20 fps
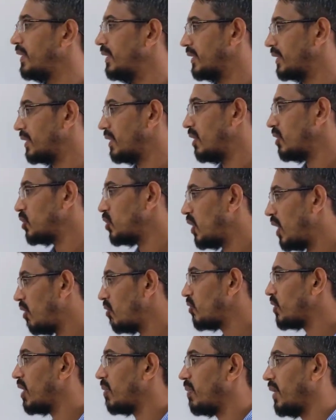Yes. So
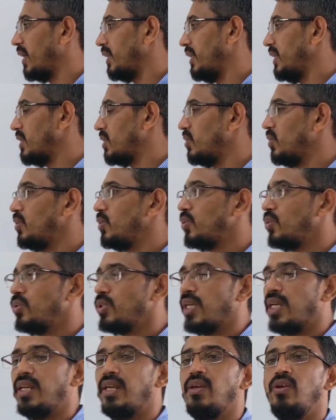how to apply this? You
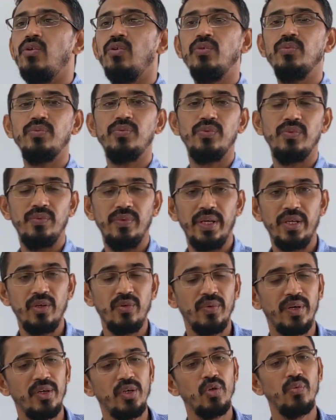choose any loop where
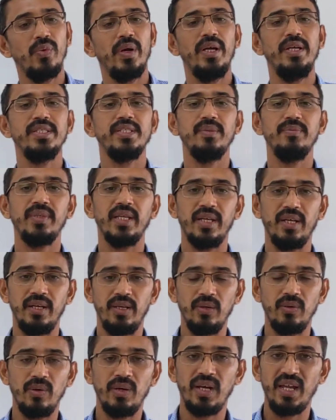you want to find something
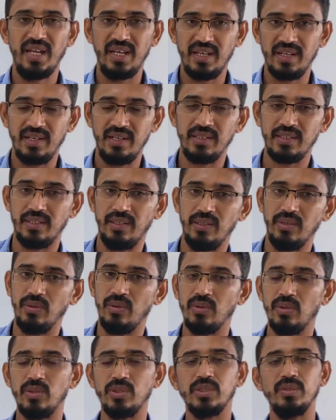unknown, like current
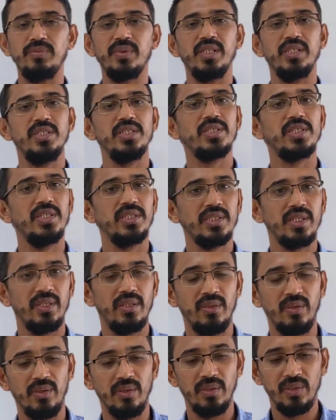unknown or some resistance
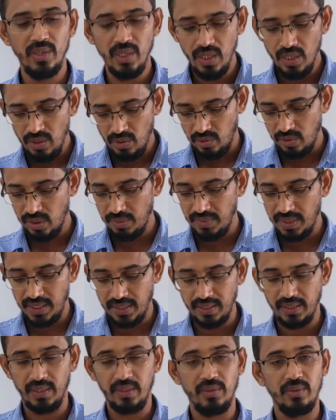unknown or a
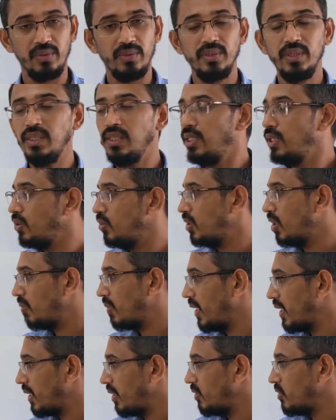battery unknown. You
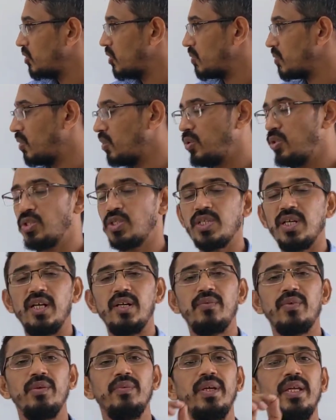apply Kirchhoff law. You
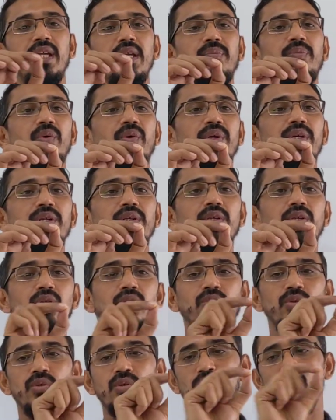start from any point,
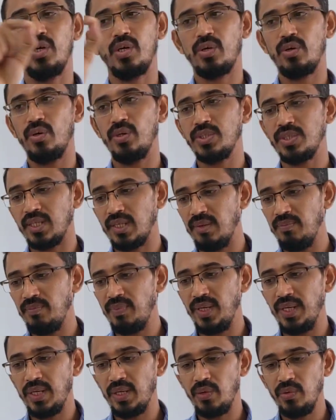you go across the
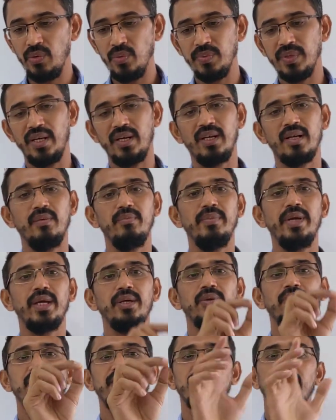complete loop and come
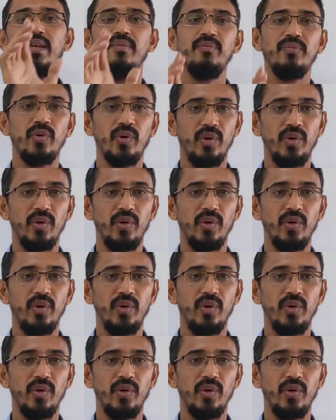back to the same